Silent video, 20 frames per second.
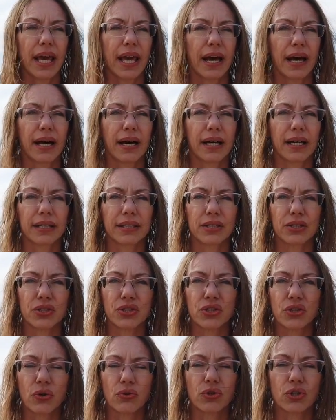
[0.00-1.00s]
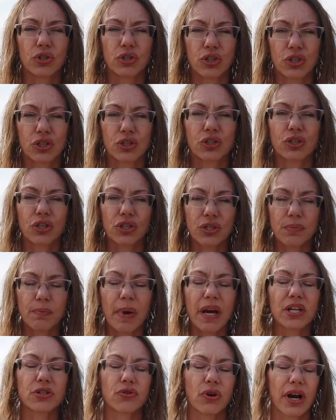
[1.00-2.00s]
Uh, so just
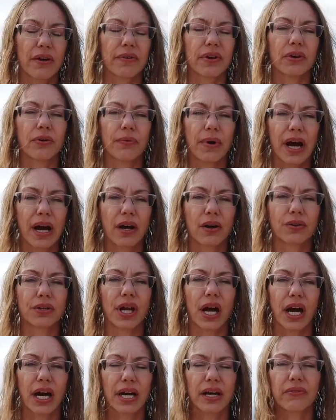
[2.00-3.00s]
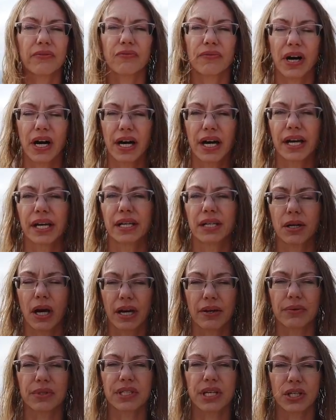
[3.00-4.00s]
by driving around, I find
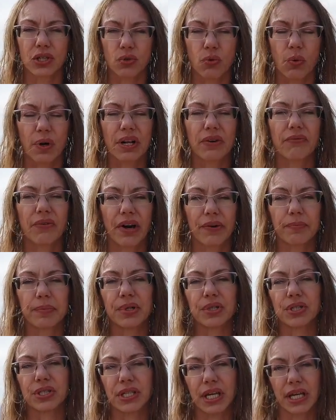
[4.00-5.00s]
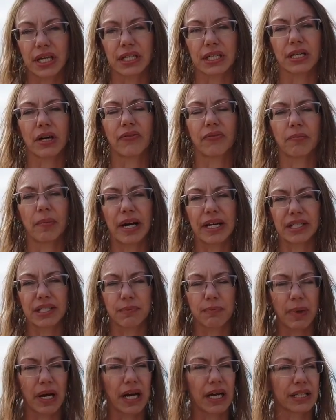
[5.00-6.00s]
I would say 25% of my
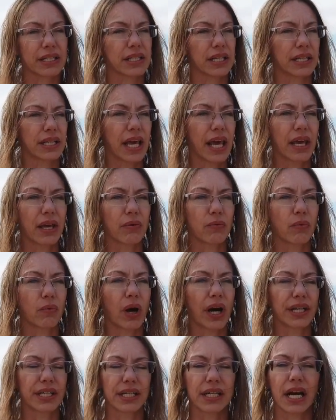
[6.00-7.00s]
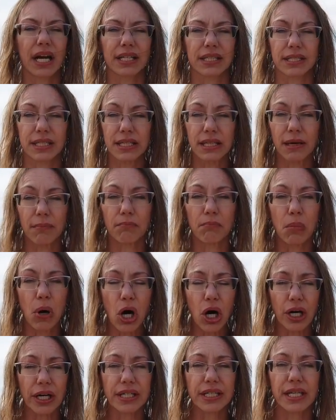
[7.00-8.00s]
spots, and they I did not see them
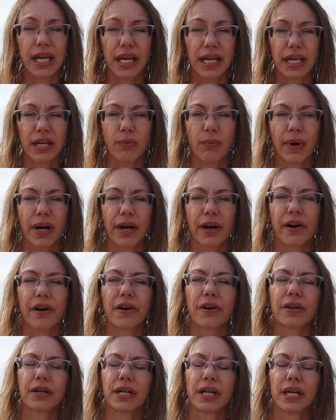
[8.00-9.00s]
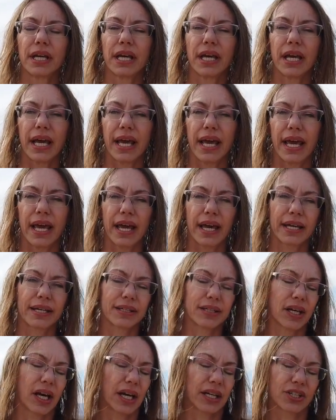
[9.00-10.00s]
marked anywhere,
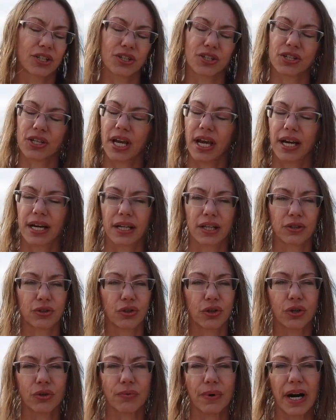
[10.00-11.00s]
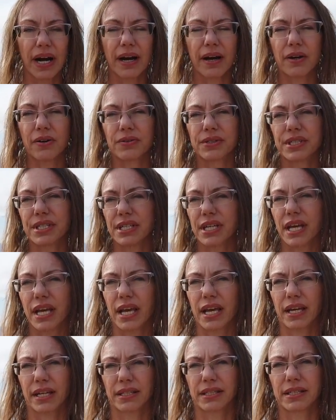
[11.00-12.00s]
and I just kind of look around,
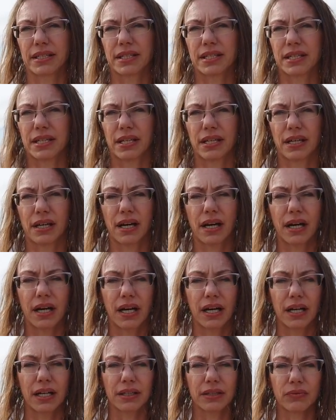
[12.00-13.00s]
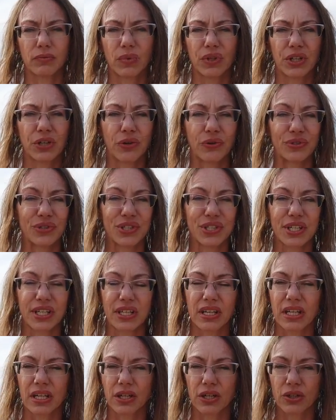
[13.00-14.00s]
and uh, when you don't
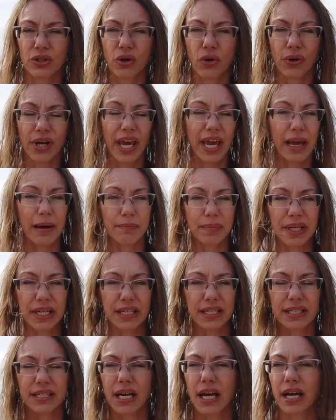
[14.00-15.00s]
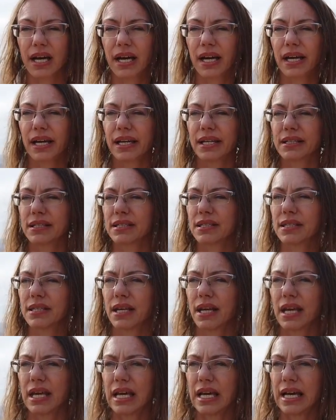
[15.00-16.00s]
see uh, no camping
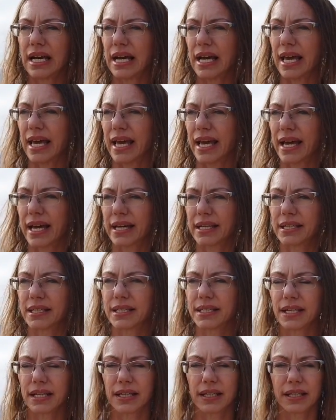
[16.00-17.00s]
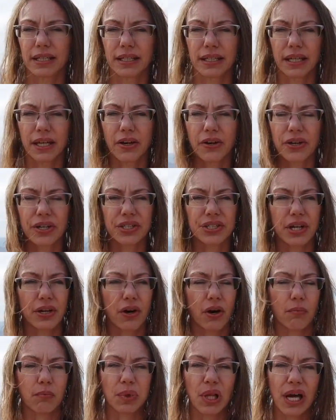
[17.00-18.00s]
signs, and uh, areas
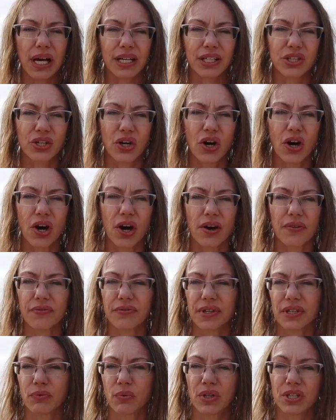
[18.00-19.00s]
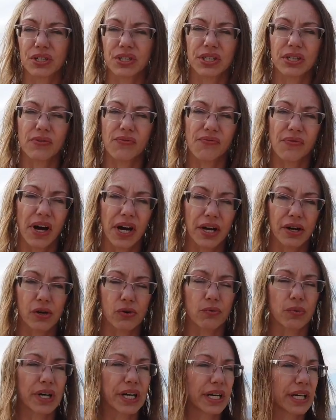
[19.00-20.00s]
that aren't blocked off, and when you see a
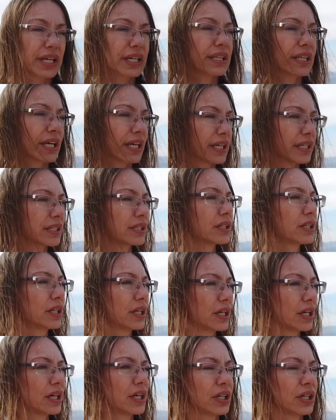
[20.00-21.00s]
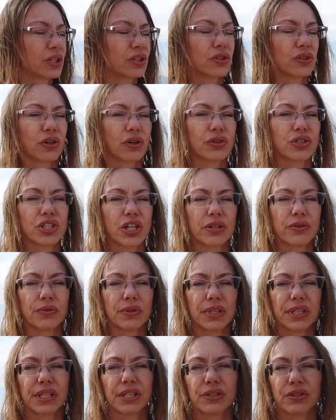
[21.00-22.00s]
fire ring, then you know
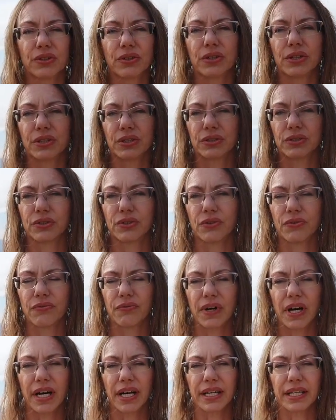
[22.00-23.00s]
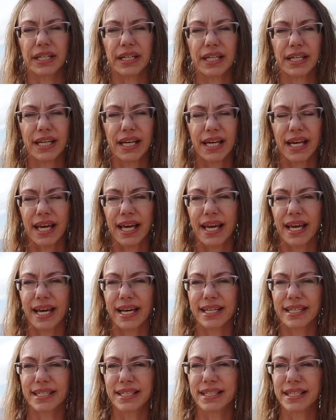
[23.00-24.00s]
generally you're you're fine,
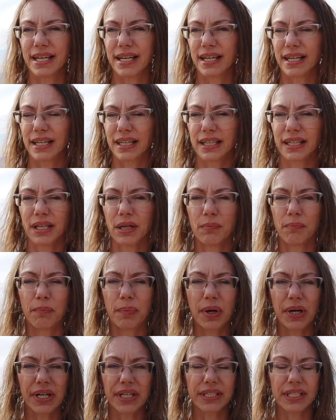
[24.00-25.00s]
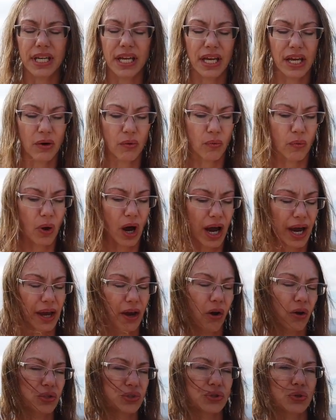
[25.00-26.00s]
and uh, but
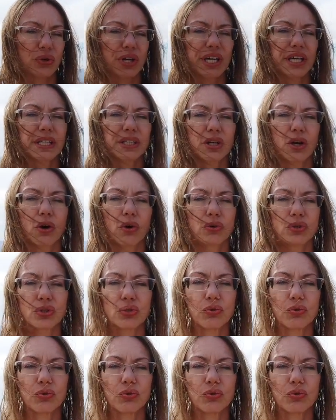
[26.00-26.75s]
I also can go